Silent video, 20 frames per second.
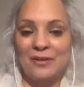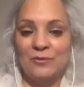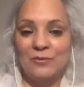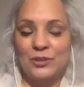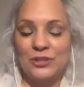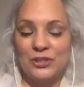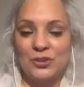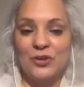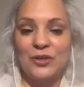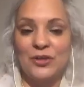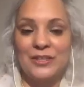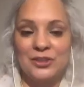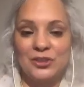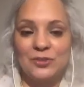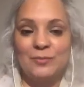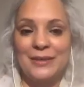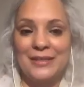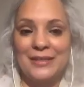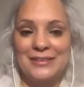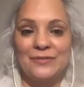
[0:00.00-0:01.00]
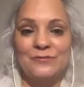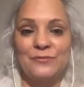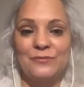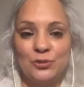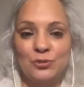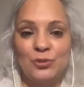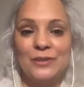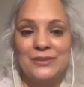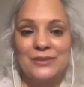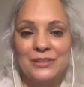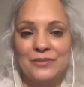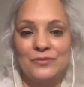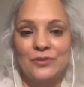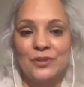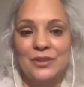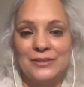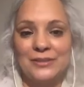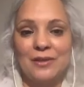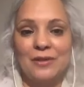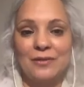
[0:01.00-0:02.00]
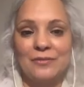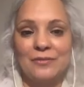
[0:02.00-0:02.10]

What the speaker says: We're starting to make different choices for ourselves.